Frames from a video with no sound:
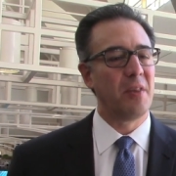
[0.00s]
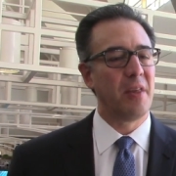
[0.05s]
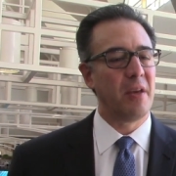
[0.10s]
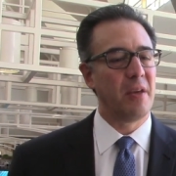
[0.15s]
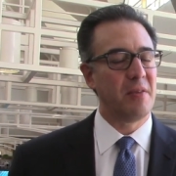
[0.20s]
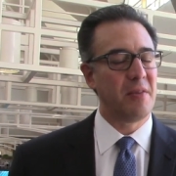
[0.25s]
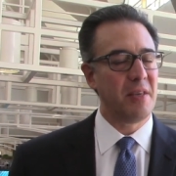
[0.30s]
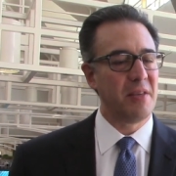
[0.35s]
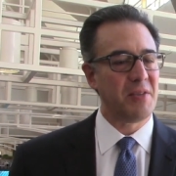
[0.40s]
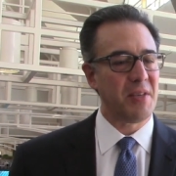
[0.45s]

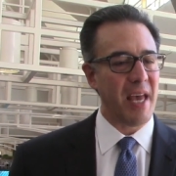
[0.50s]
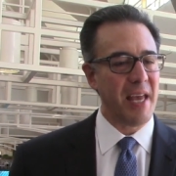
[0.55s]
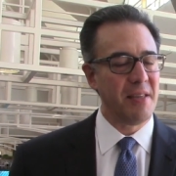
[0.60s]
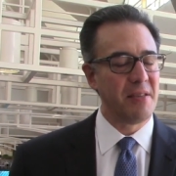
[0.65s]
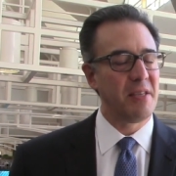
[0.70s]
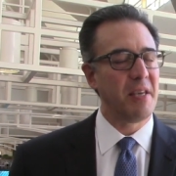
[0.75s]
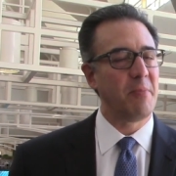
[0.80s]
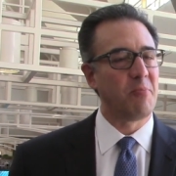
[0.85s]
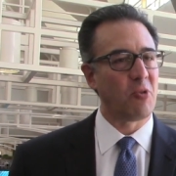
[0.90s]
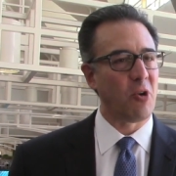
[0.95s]
the, these
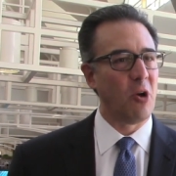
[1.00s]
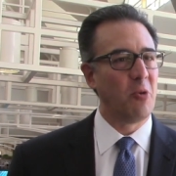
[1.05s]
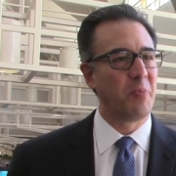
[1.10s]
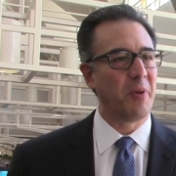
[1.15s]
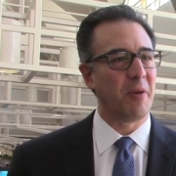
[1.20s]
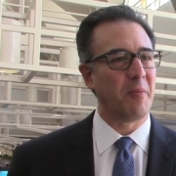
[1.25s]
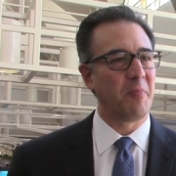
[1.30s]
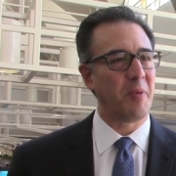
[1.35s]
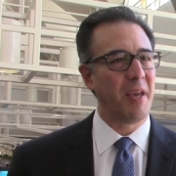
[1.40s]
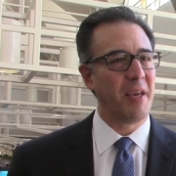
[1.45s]

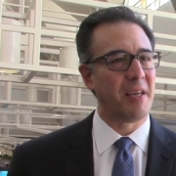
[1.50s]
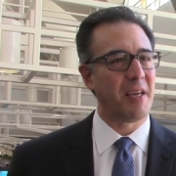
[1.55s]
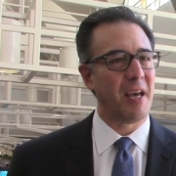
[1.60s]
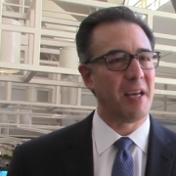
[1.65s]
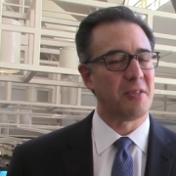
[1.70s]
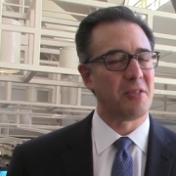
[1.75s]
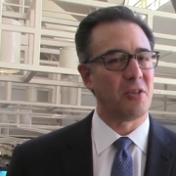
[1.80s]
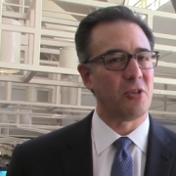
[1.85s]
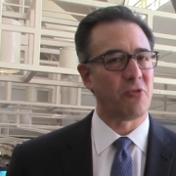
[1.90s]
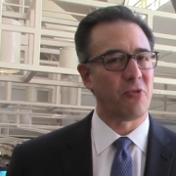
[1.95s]
NT-proBNP
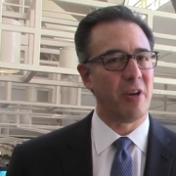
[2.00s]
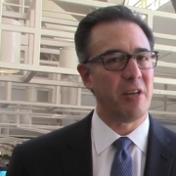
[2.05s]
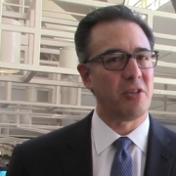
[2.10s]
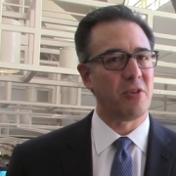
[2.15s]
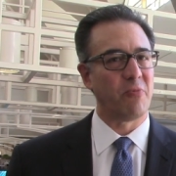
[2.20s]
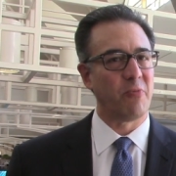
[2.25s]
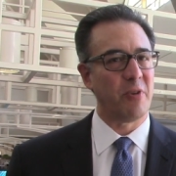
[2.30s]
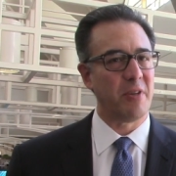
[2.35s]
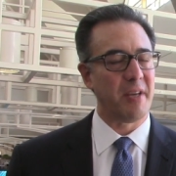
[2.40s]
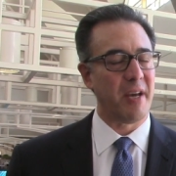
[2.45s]

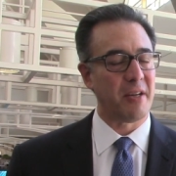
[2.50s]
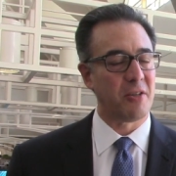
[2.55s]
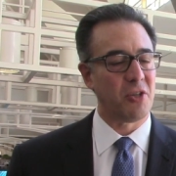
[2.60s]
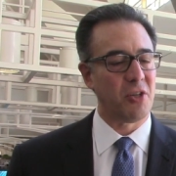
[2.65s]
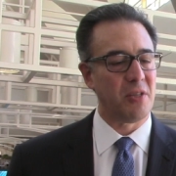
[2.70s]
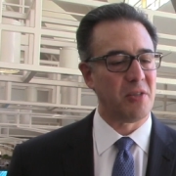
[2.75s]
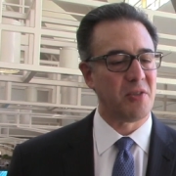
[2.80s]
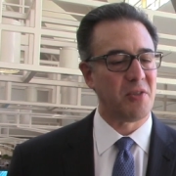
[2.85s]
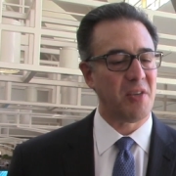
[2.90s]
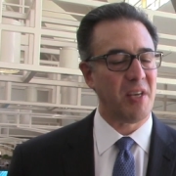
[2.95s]
concentration
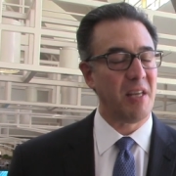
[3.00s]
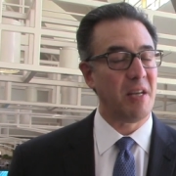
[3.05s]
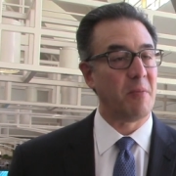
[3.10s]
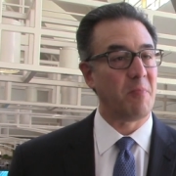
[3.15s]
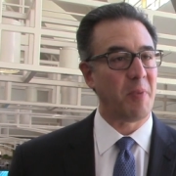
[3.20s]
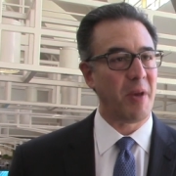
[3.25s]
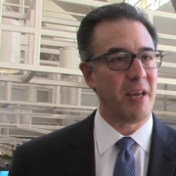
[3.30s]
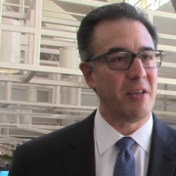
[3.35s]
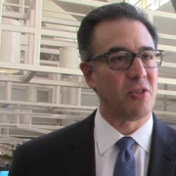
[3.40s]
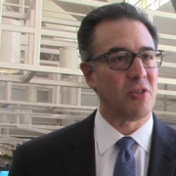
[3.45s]
reductions seen in
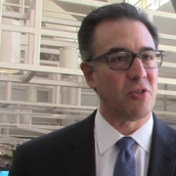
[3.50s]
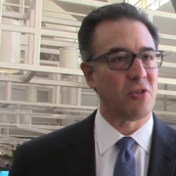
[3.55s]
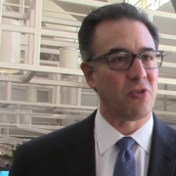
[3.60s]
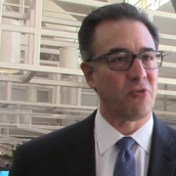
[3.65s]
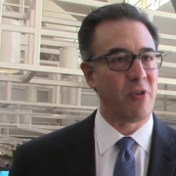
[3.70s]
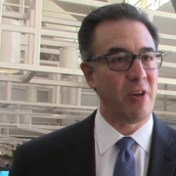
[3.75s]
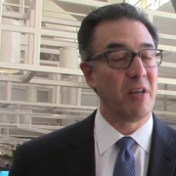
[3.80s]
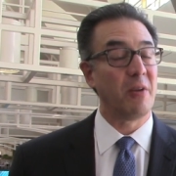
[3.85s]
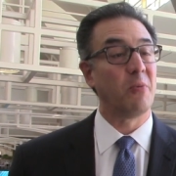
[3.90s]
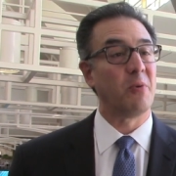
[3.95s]
patients
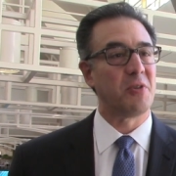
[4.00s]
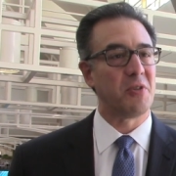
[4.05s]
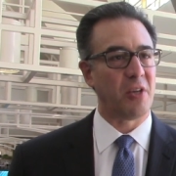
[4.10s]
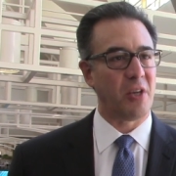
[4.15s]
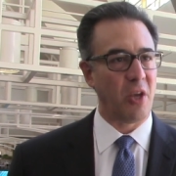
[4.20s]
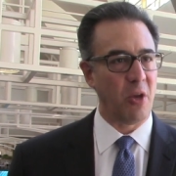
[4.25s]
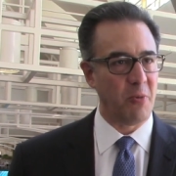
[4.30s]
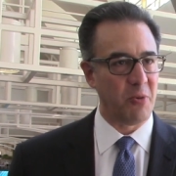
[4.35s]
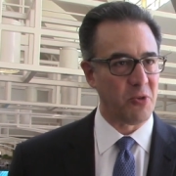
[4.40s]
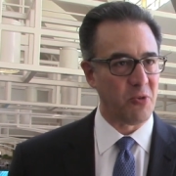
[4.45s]
treated with
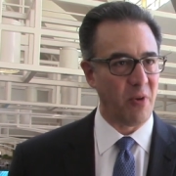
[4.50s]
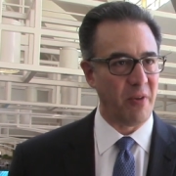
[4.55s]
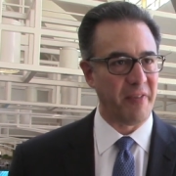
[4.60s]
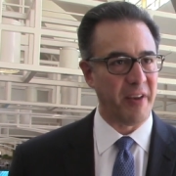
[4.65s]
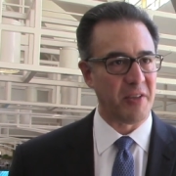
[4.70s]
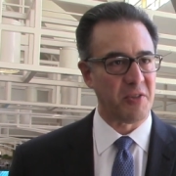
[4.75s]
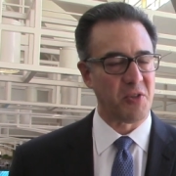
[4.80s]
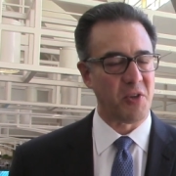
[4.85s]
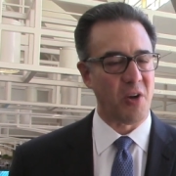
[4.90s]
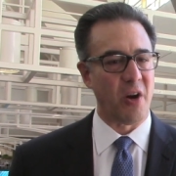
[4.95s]
sacubitril
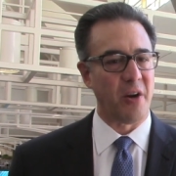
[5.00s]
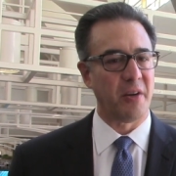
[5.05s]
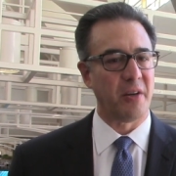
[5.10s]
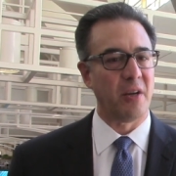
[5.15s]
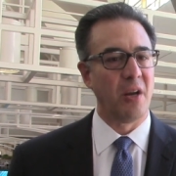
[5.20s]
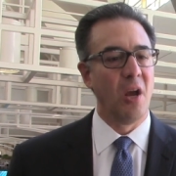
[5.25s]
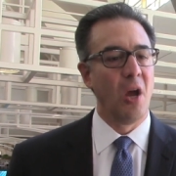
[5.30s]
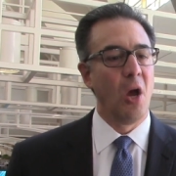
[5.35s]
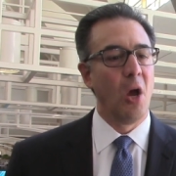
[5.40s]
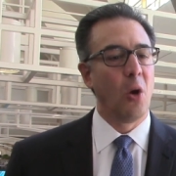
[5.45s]

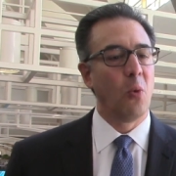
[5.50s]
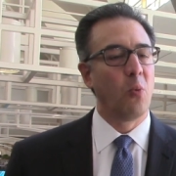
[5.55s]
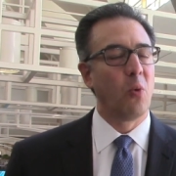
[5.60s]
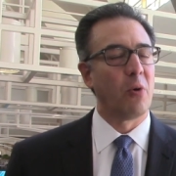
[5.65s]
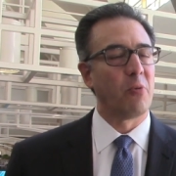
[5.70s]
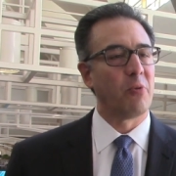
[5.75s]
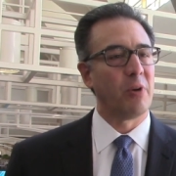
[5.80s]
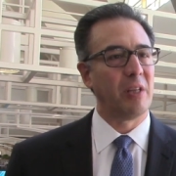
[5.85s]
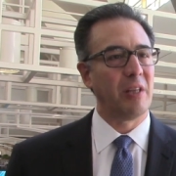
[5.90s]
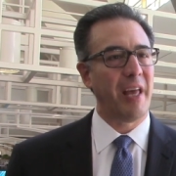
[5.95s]
valsartan
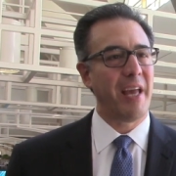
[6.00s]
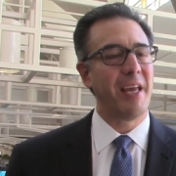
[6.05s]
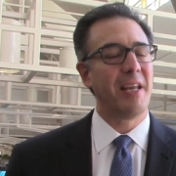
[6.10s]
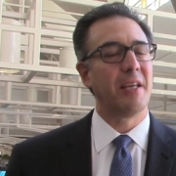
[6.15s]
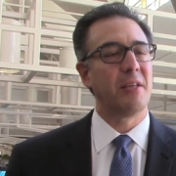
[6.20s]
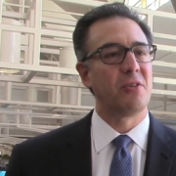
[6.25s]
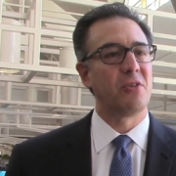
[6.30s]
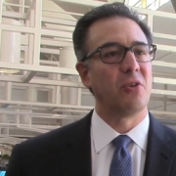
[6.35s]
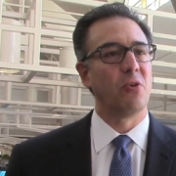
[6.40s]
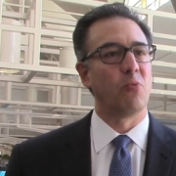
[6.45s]
were
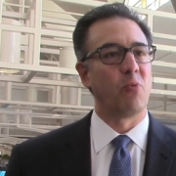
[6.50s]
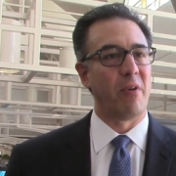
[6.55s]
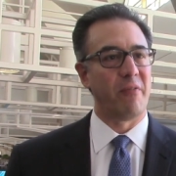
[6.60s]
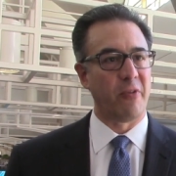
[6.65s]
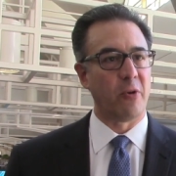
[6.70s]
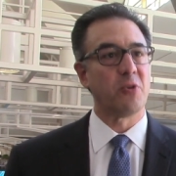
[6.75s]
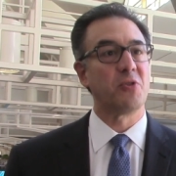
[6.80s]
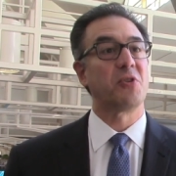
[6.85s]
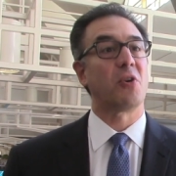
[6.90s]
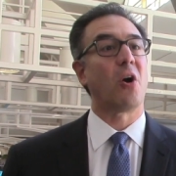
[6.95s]
related to
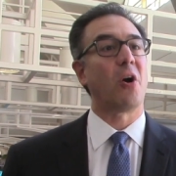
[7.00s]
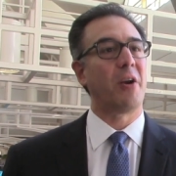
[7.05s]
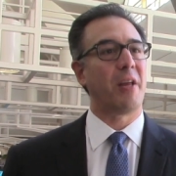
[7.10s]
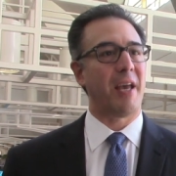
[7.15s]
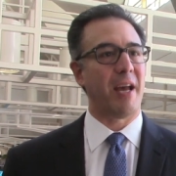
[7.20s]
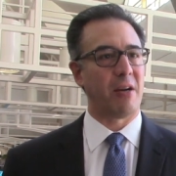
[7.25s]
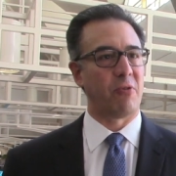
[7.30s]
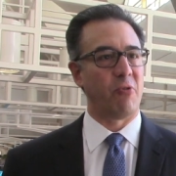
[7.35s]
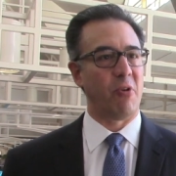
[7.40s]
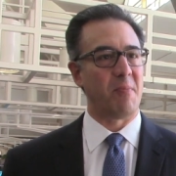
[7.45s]
reverse
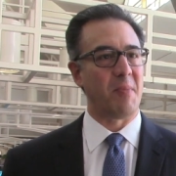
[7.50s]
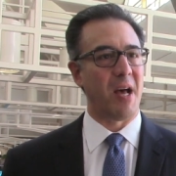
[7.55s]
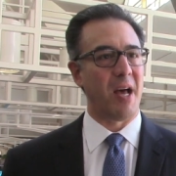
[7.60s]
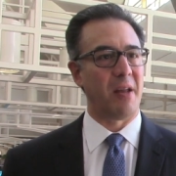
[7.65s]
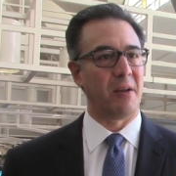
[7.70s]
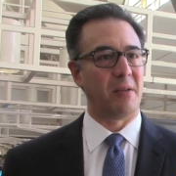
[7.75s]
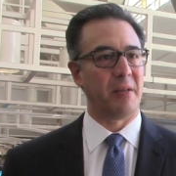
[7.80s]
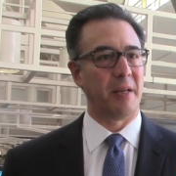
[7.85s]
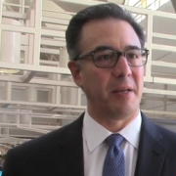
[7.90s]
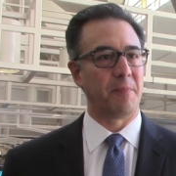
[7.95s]
cardiac
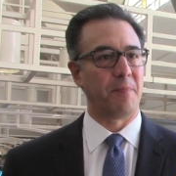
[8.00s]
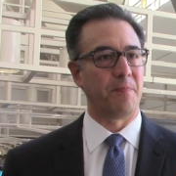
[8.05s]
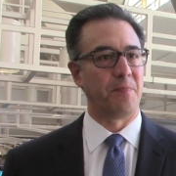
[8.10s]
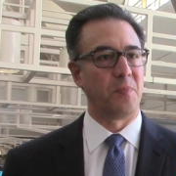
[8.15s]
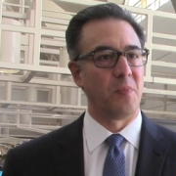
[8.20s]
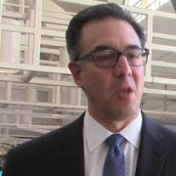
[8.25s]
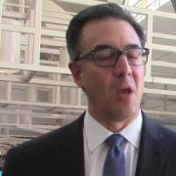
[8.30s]
remodeling.